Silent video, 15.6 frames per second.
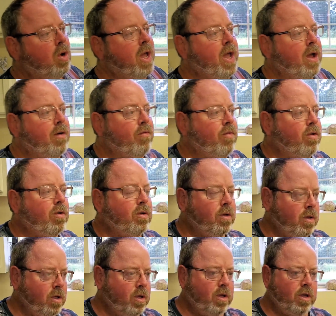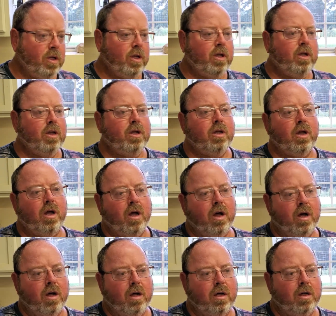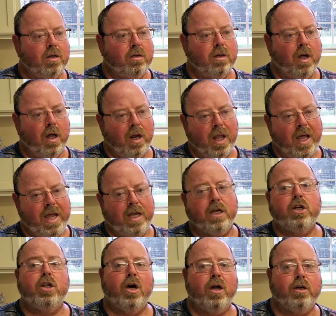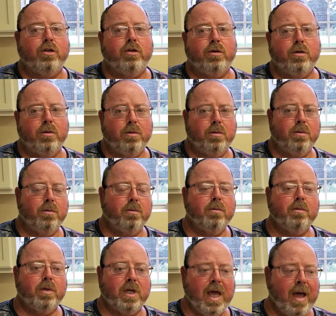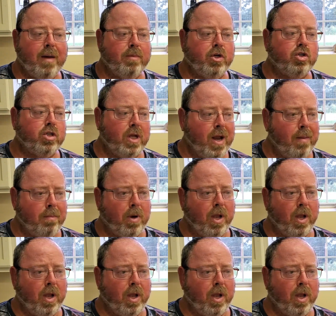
have a late Dutch cabbage that I'm